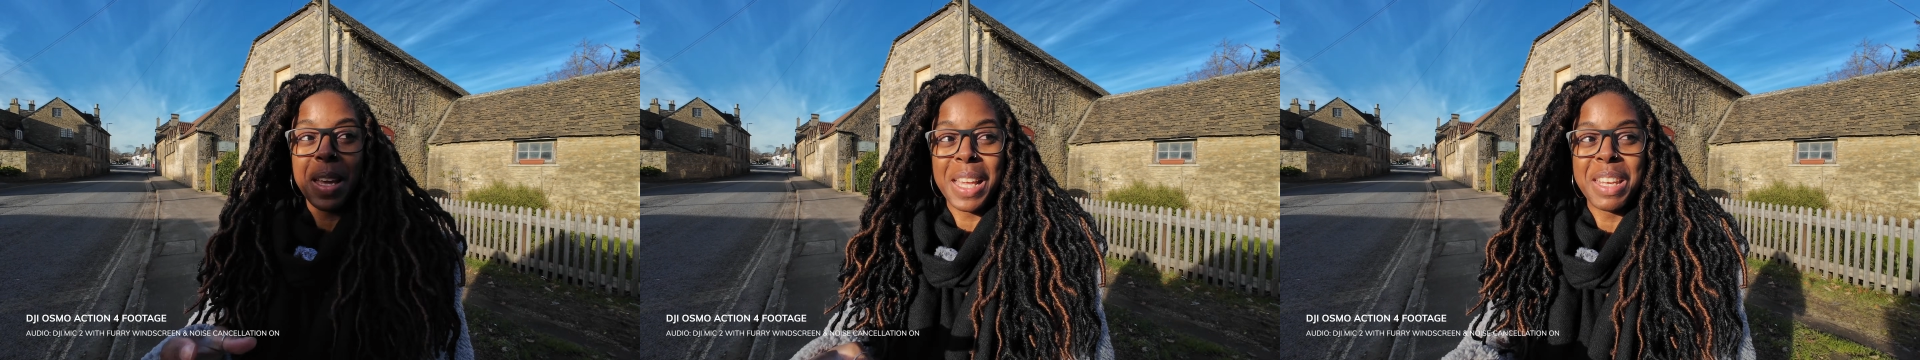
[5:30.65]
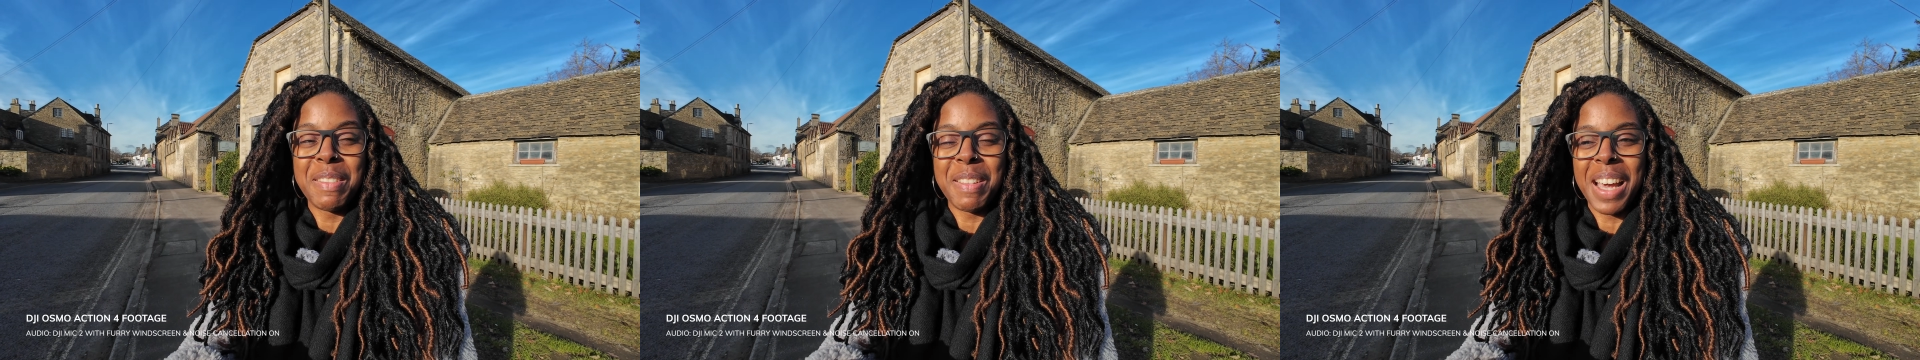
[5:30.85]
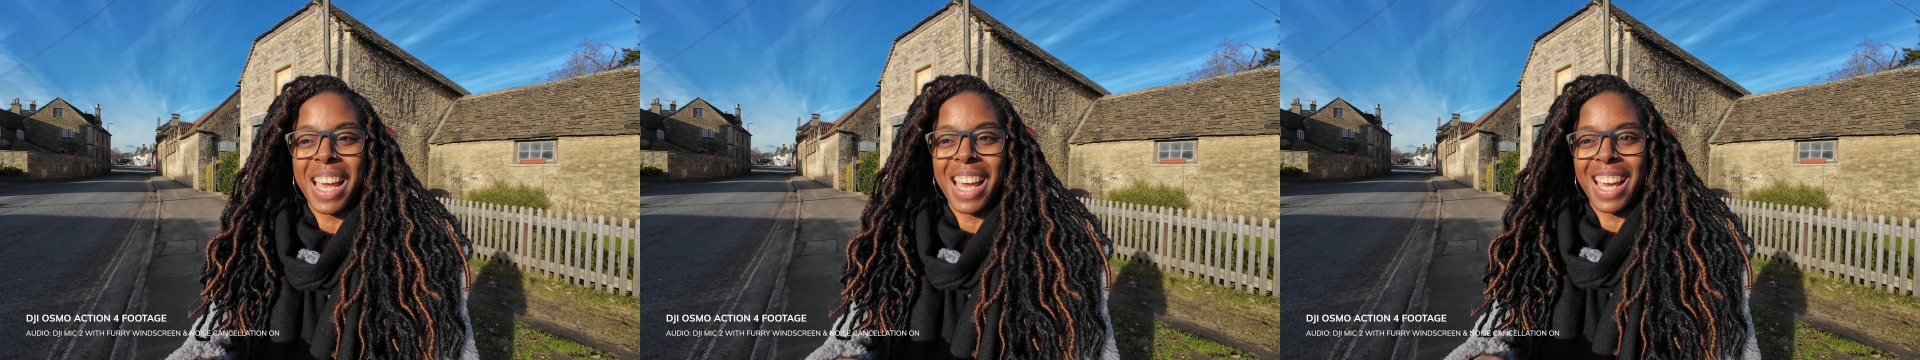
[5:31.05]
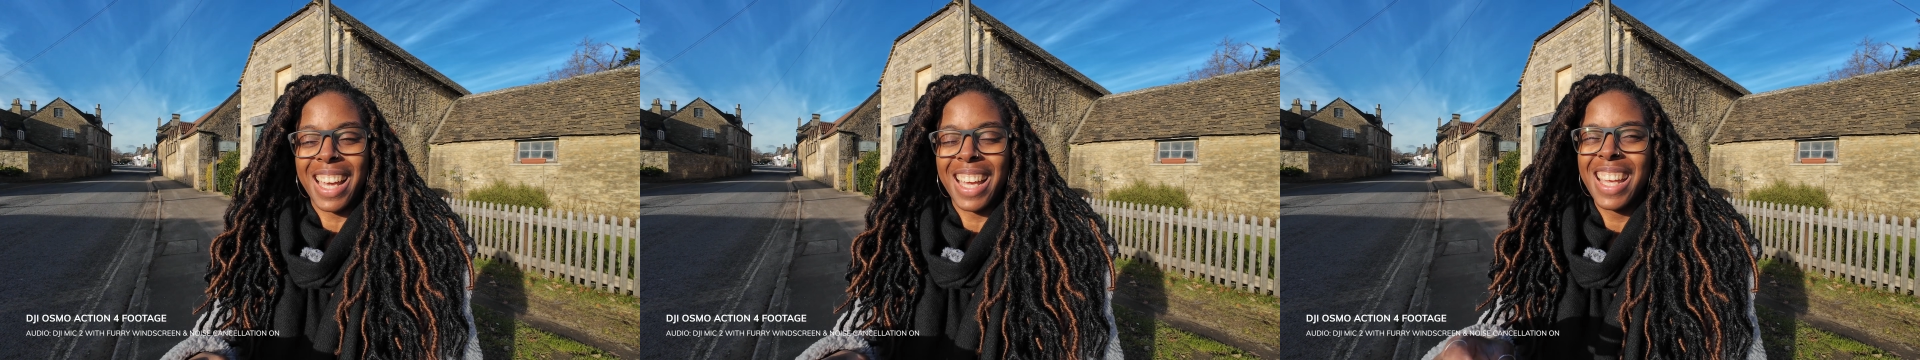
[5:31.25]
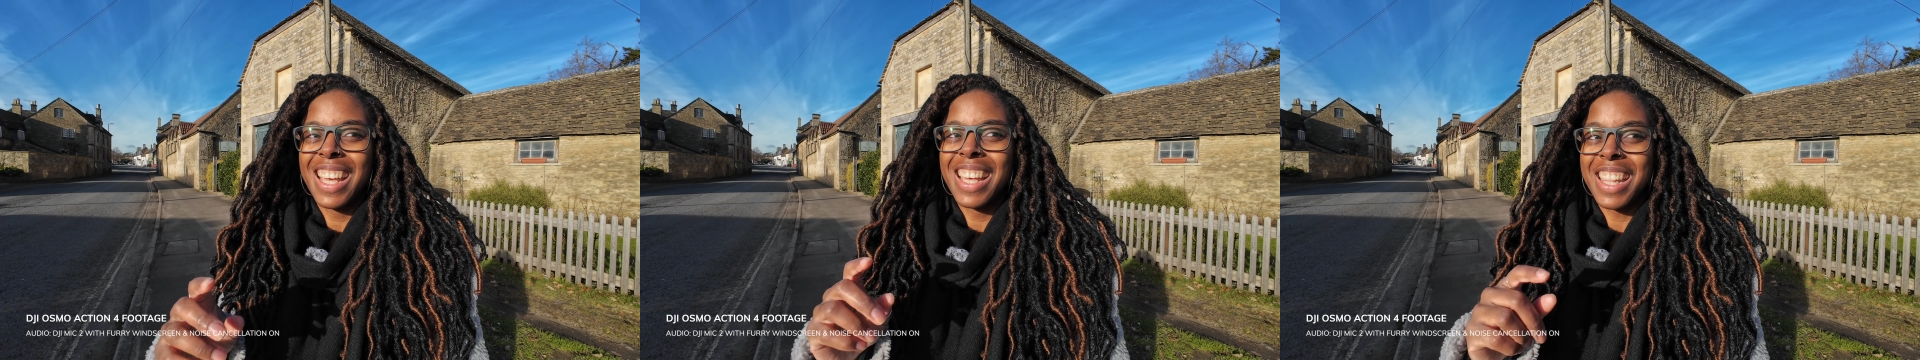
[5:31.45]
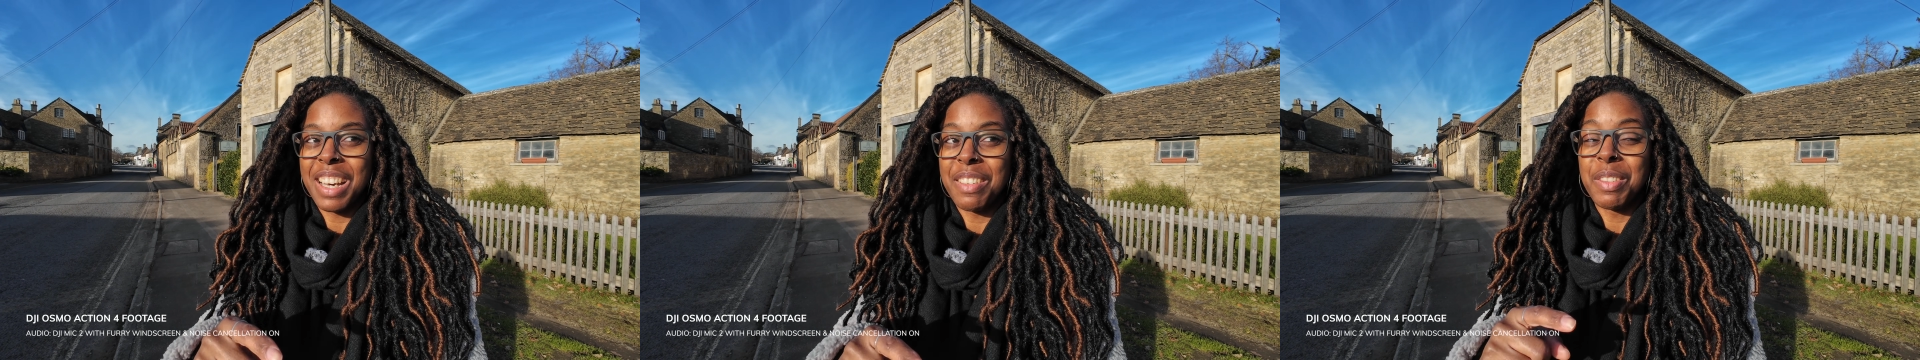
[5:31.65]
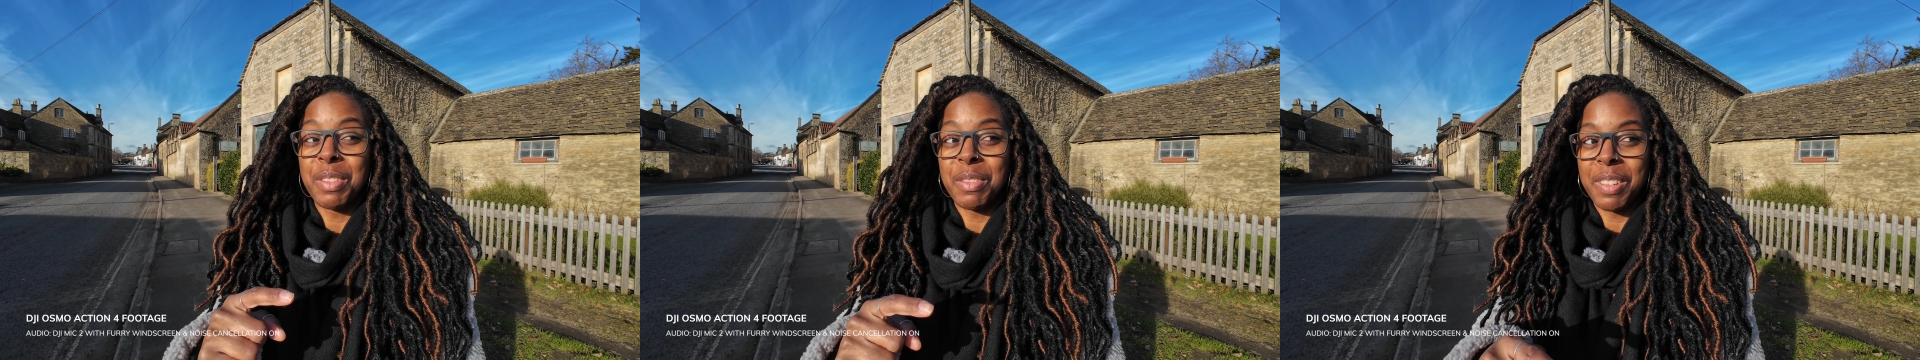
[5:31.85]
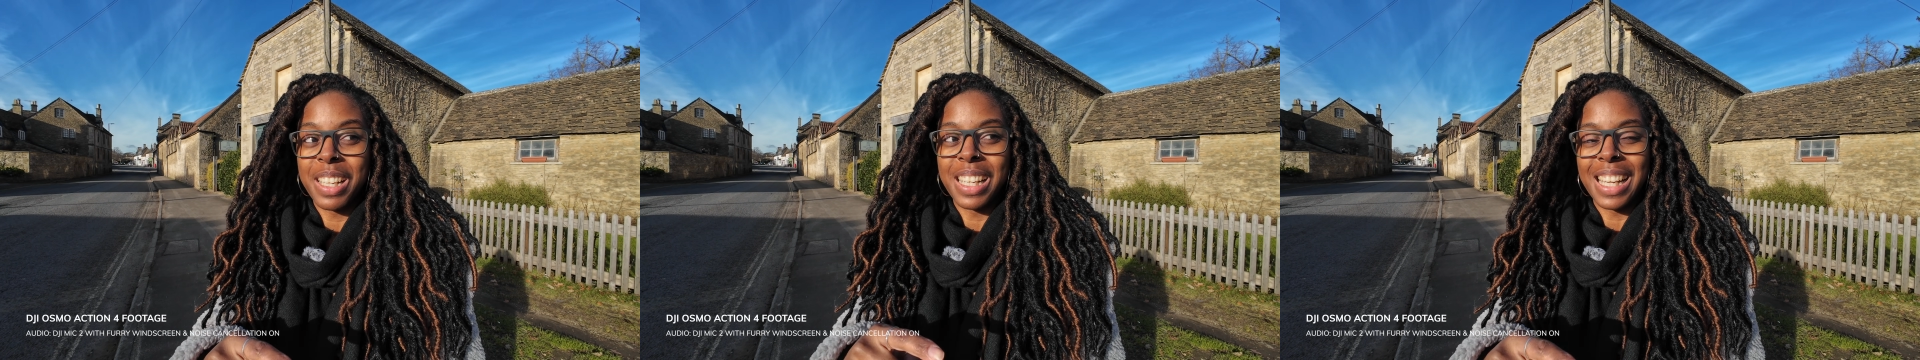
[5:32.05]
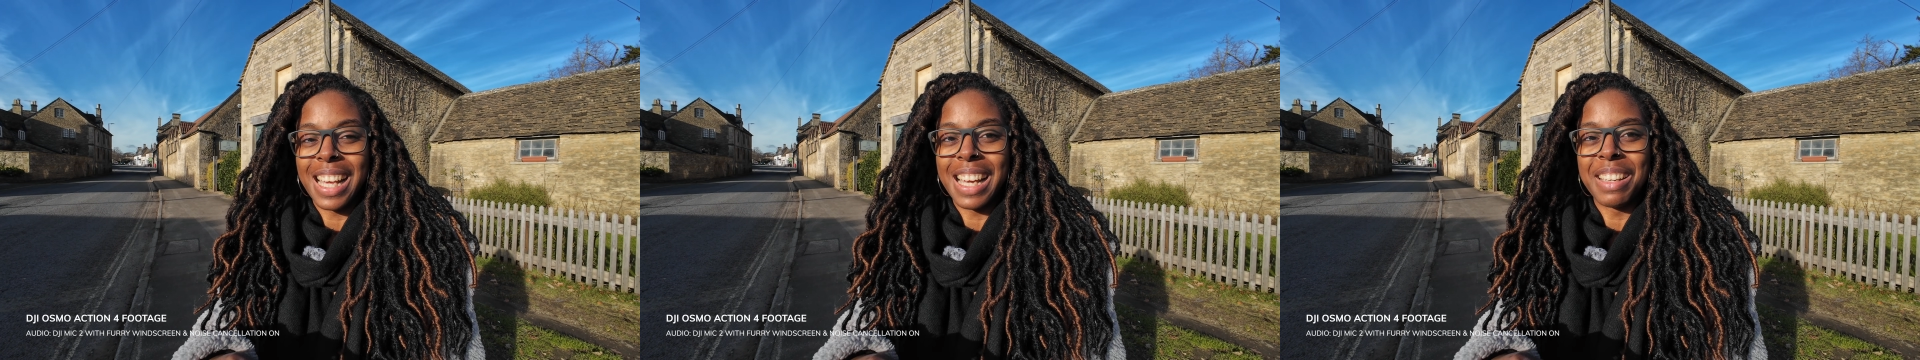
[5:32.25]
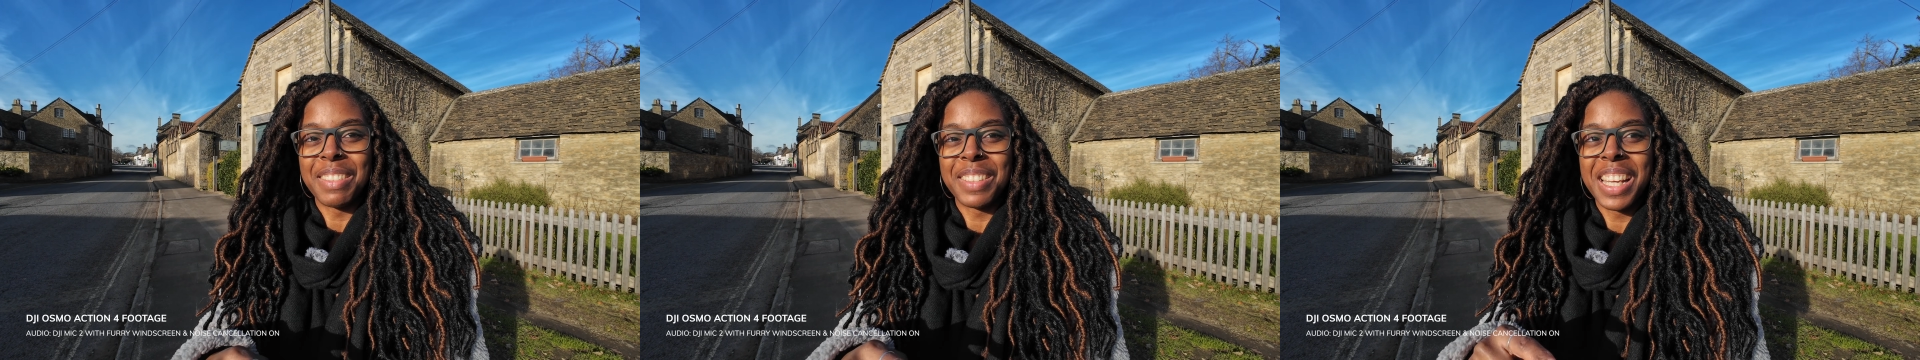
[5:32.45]
anywhere, that was really
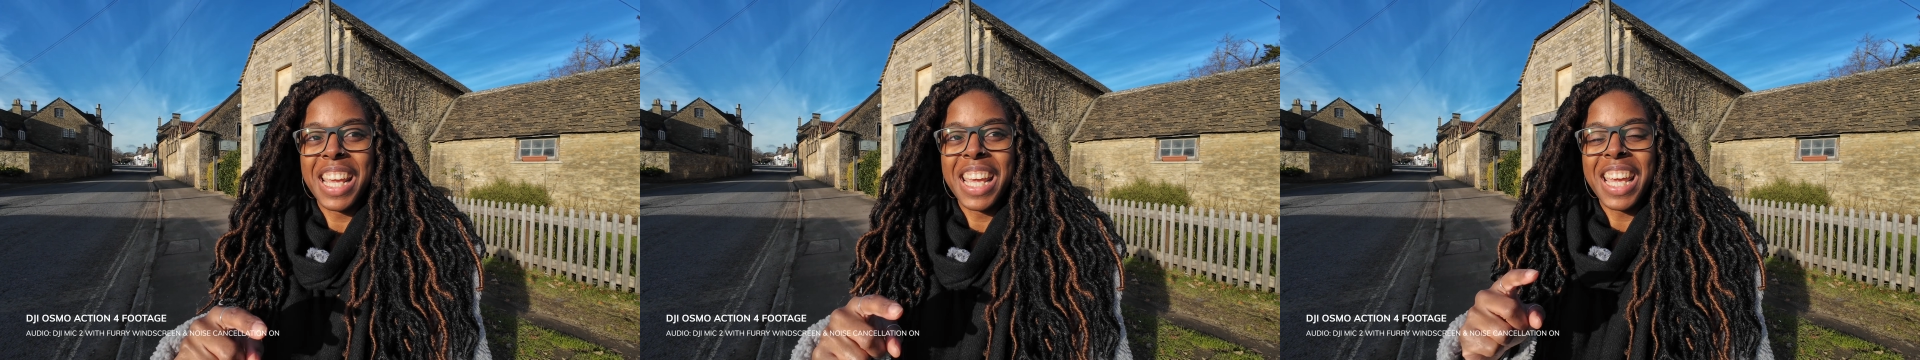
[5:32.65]
loud.